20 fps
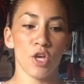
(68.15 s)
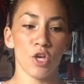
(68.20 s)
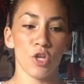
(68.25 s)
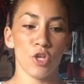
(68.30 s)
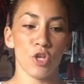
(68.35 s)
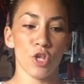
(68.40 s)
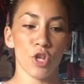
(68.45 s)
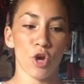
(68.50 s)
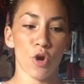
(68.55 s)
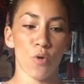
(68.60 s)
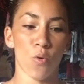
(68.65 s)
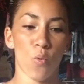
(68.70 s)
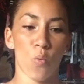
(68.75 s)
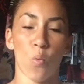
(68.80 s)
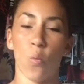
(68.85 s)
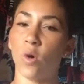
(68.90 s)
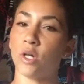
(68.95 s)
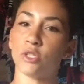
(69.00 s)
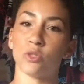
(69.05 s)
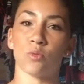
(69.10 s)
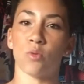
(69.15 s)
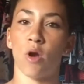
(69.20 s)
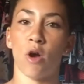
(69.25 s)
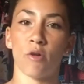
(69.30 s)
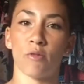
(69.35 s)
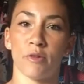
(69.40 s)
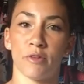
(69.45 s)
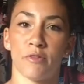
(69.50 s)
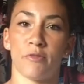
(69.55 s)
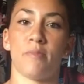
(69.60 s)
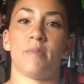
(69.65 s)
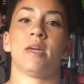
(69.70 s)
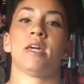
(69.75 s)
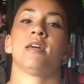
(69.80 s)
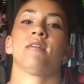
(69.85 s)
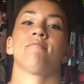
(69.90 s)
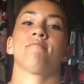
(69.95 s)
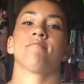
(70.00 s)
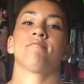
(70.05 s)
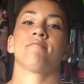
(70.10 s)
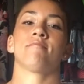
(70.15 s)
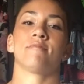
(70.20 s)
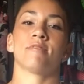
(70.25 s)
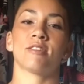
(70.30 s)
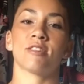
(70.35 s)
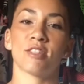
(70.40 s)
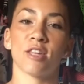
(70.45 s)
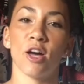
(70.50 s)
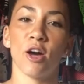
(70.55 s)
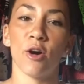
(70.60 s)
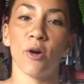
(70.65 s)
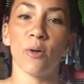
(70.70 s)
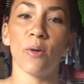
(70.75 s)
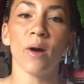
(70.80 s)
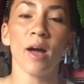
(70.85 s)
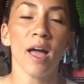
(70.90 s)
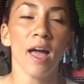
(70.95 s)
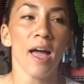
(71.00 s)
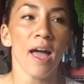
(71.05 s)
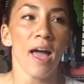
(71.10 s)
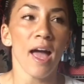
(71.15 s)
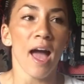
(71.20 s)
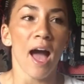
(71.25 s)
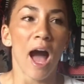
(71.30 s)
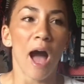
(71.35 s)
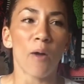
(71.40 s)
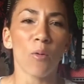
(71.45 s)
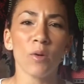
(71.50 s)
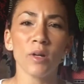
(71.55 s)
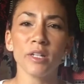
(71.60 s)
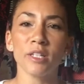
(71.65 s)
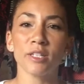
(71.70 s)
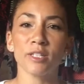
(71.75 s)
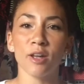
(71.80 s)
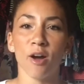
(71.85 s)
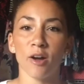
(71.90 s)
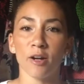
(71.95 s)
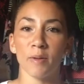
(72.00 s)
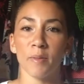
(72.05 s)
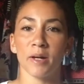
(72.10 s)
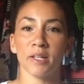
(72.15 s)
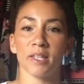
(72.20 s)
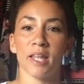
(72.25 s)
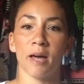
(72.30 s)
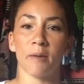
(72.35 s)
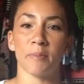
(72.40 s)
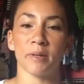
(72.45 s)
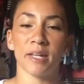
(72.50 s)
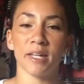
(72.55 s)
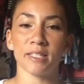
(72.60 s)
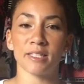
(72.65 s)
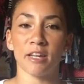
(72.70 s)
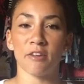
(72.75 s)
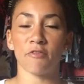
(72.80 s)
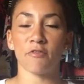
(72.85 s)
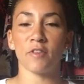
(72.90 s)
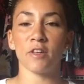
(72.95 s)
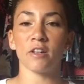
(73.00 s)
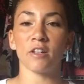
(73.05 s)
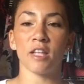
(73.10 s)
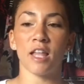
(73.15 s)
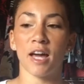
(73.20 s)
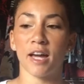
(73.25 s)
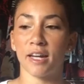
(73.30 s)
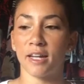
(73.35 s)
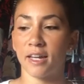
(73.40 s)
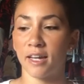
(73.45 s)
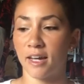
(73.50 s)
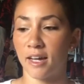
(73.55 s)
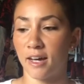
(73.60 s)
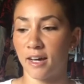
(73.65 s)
what's wrong with me? So I wanted to talk about that because I feel like